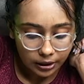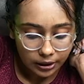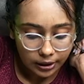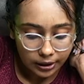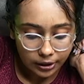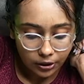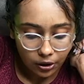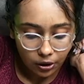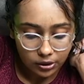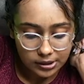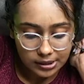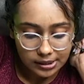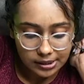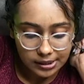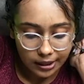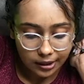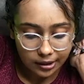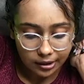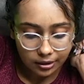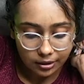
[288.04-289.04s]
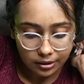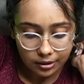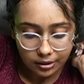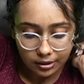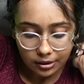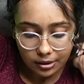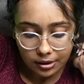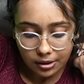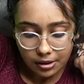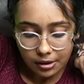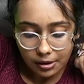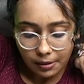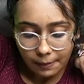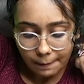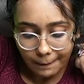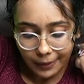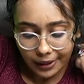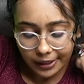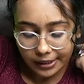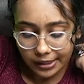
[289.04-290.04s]
E naught cell
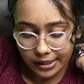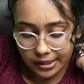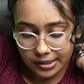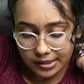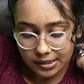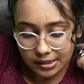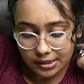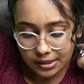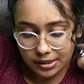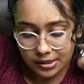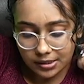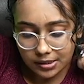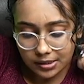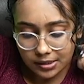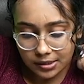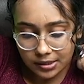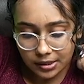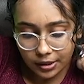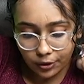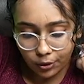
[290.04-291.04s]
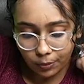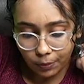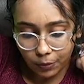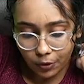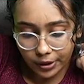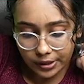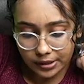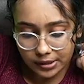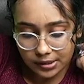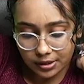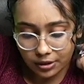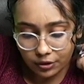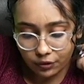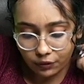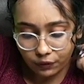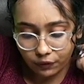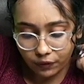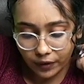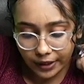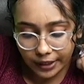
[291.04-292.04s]
minus
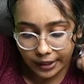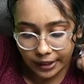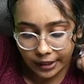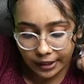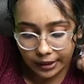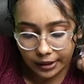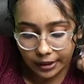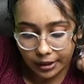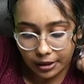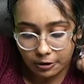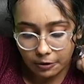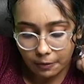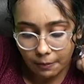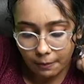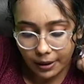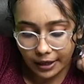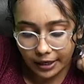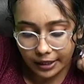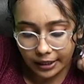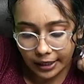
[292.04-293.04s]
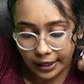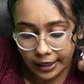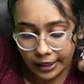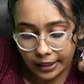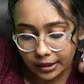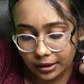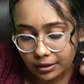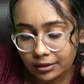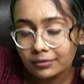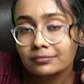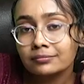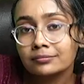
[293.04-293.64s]
0.059 by N